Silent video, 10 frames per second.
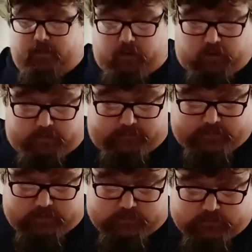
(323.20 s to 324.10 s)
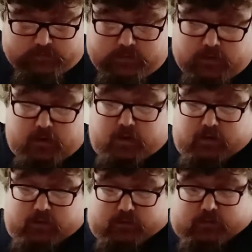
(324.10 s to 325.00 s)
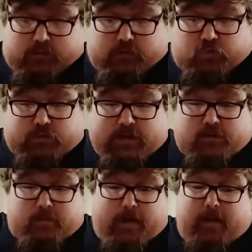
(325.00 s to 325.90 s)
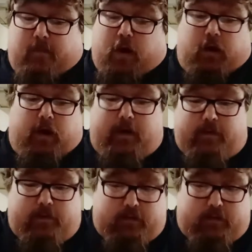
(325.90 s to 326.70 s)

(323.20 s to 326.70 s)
of my life, I sort of said to my mate of mine, like,